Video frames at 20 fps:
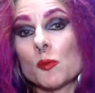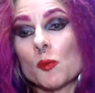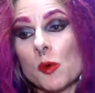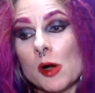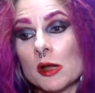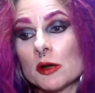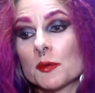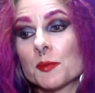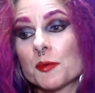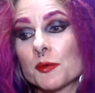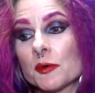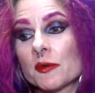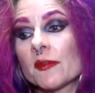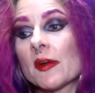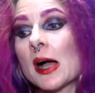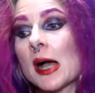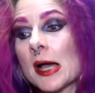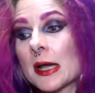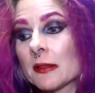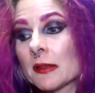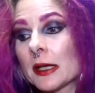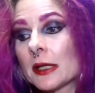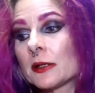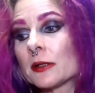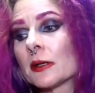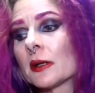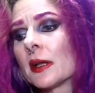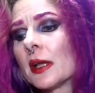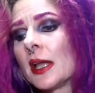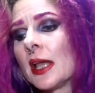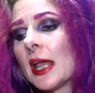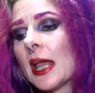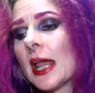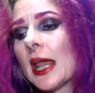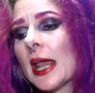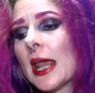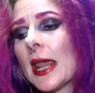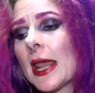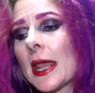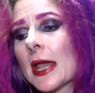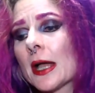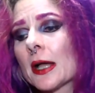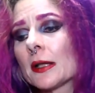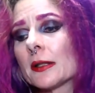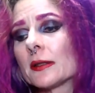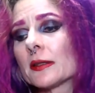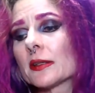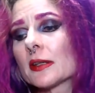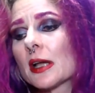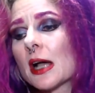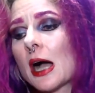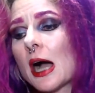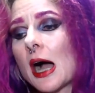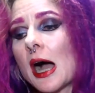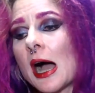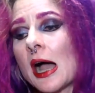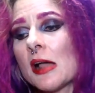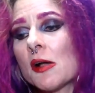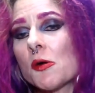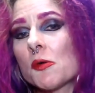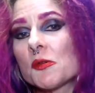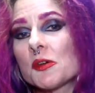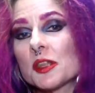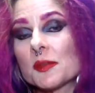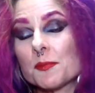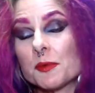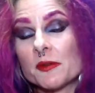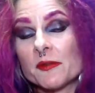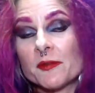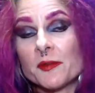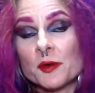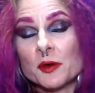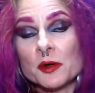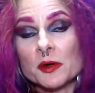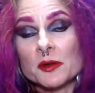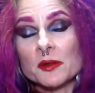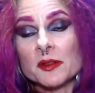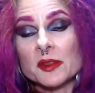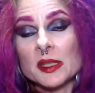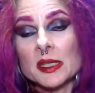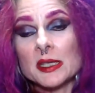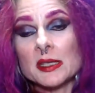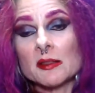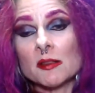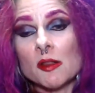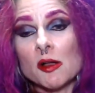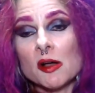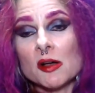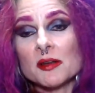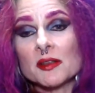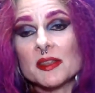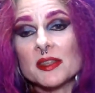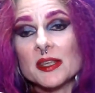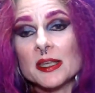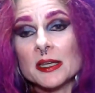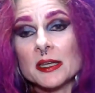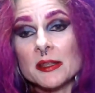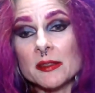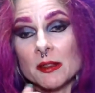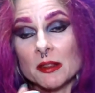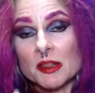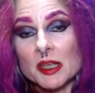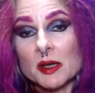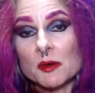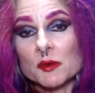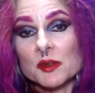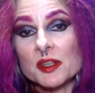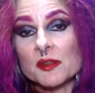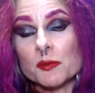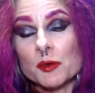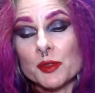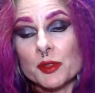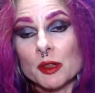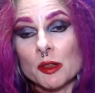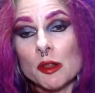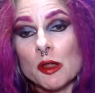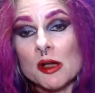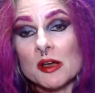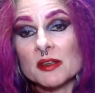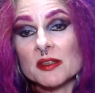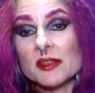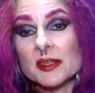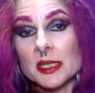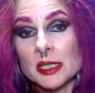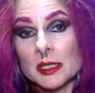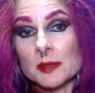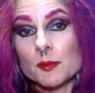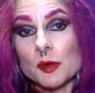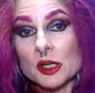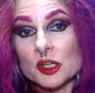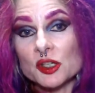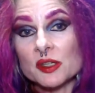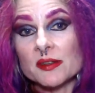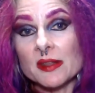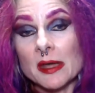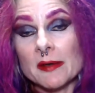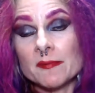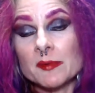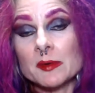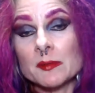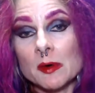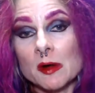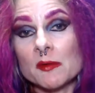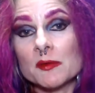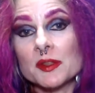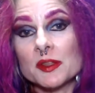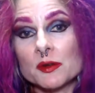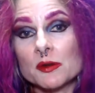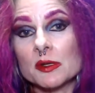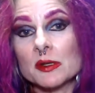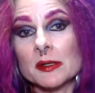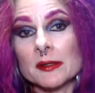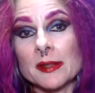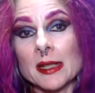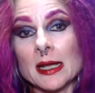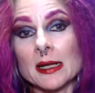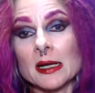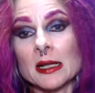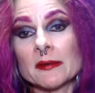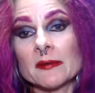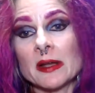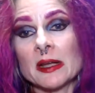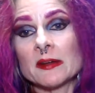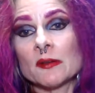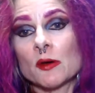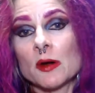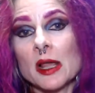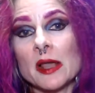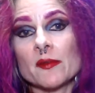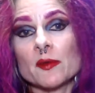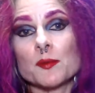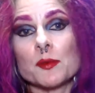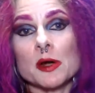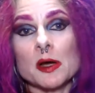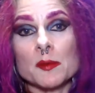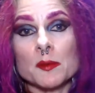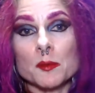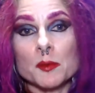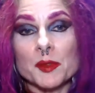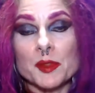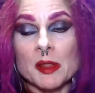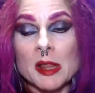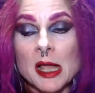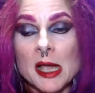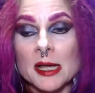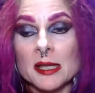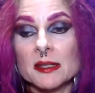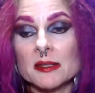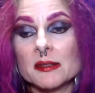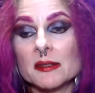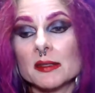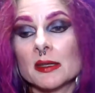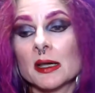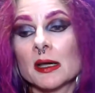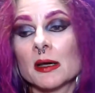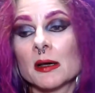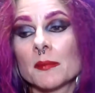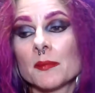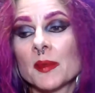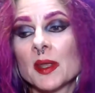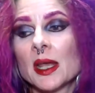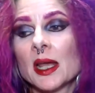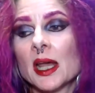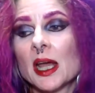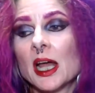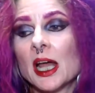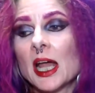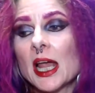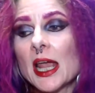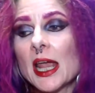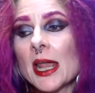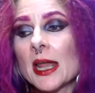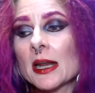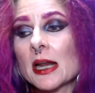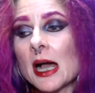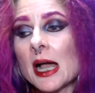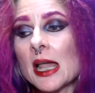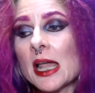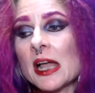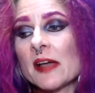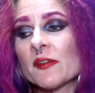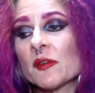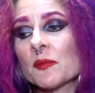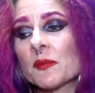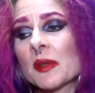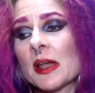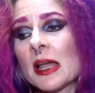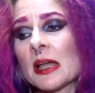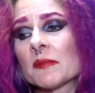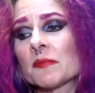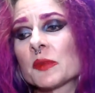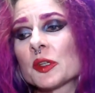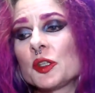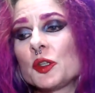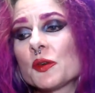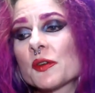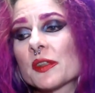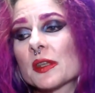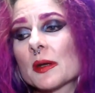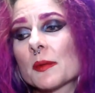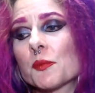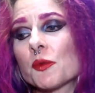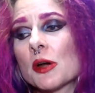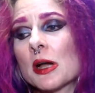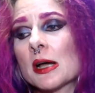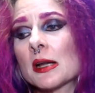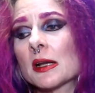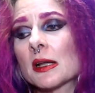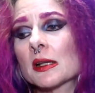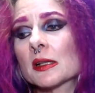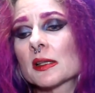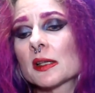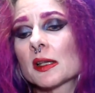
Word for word: waterproof eyeliner. And I always prefer the long, skinny, the liquids with the long, skinny brushes. I've been always good at that. I, I don't have a problem with lines. Um, and I have, a, been using a product